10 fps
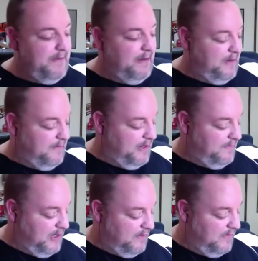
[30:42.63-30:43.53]
Yep. Yep.
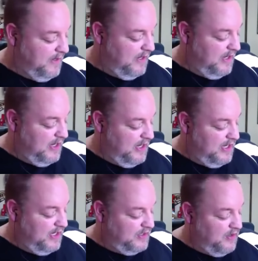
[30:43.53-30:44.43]
Yep. Yep.
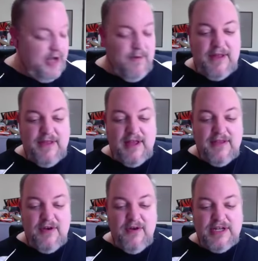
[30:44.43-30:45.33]
So anyway, the
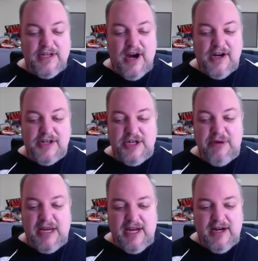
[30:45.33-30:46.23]
the new guitar should
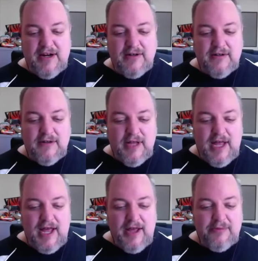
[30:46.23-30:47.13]
be here
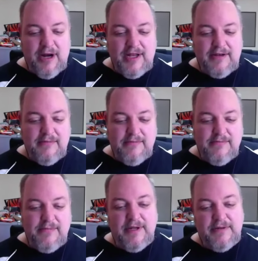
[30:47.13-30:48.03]
uh, probably
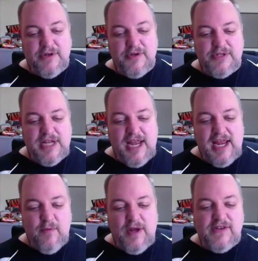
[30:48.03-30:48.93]
uh, Tuesday,
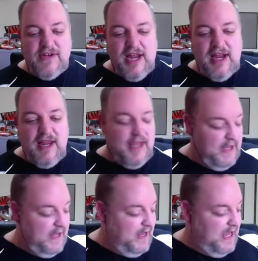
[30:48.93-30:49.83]
Wednesday,
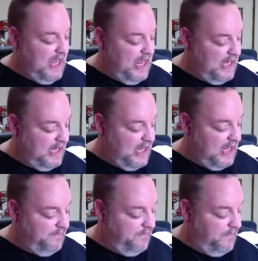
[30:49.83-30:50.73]
and
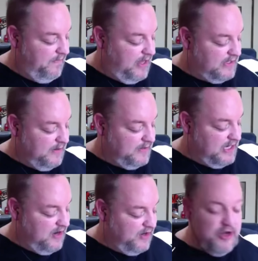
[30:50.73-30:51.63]
uh, as I was
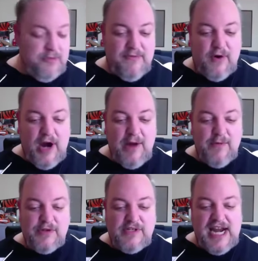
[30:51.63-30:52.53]
telling you before, I
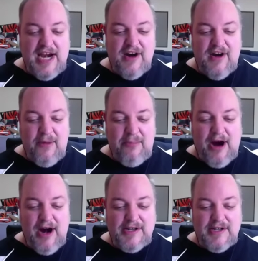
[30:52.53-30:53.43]
will tear her
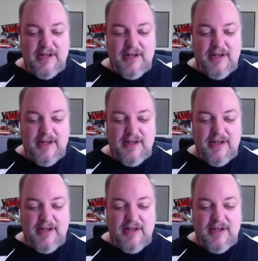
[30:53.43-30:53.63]
apart